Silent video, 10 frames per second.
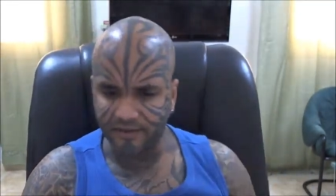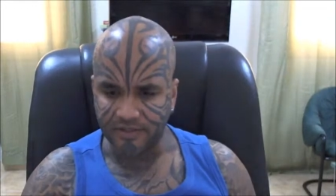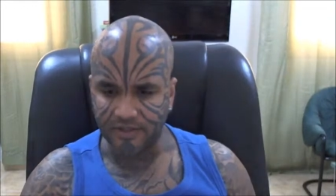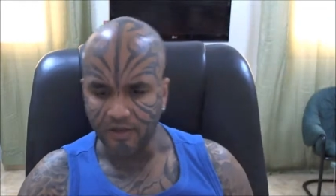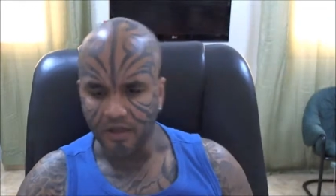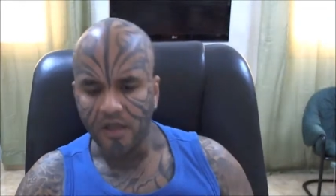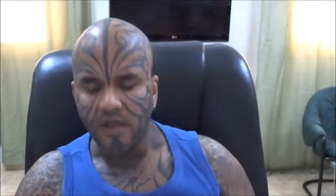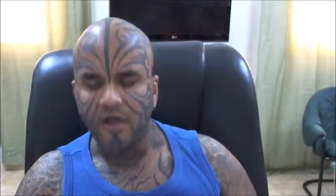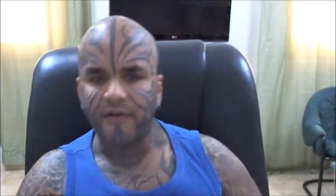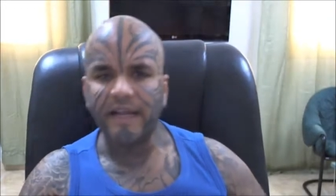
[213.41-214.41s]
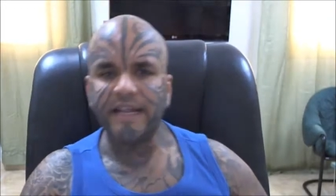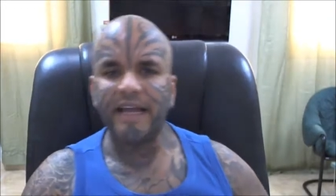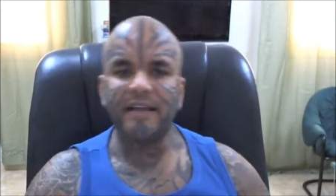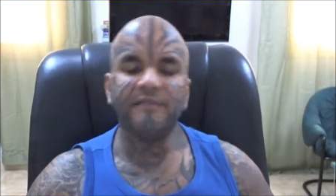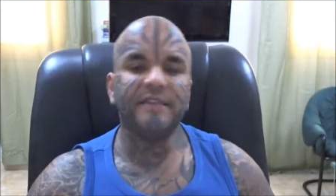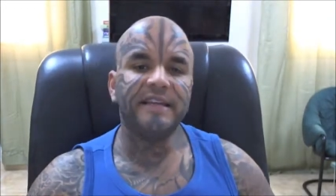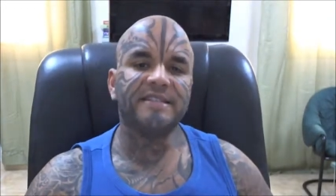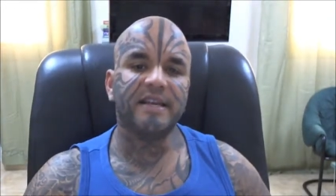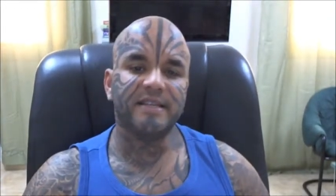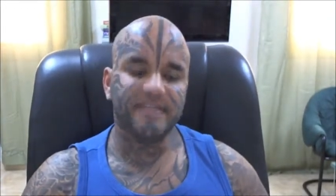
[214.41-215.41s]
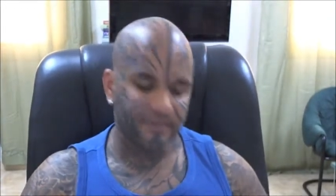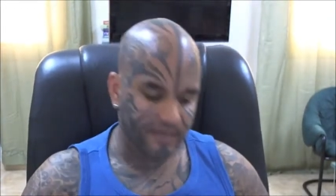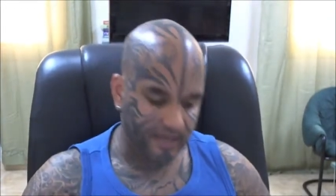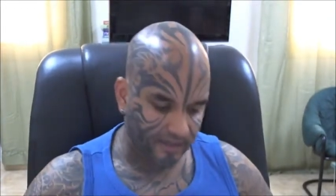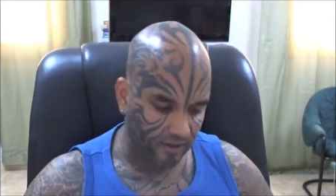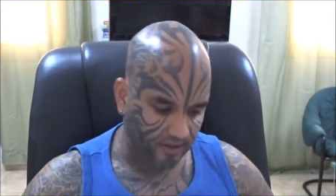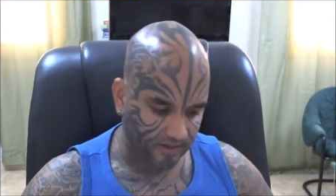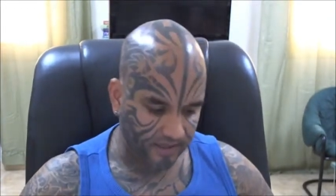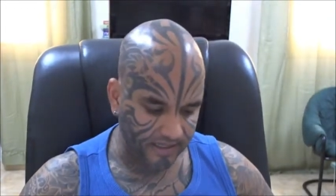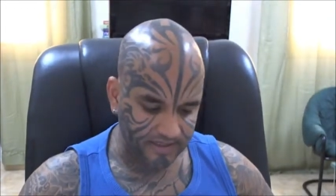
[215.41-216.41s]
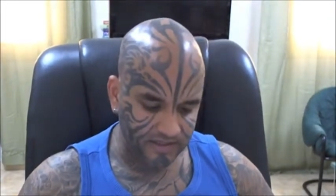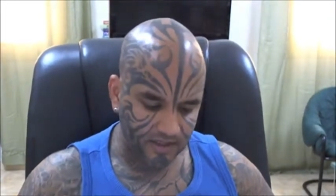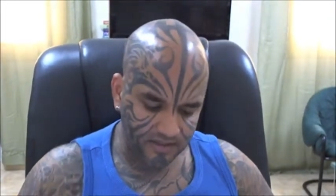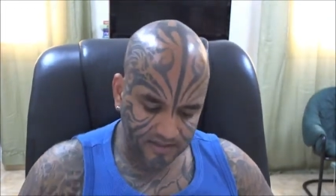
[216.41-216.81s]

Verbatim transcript: also. Finally, I love the insights given by the author. It is not the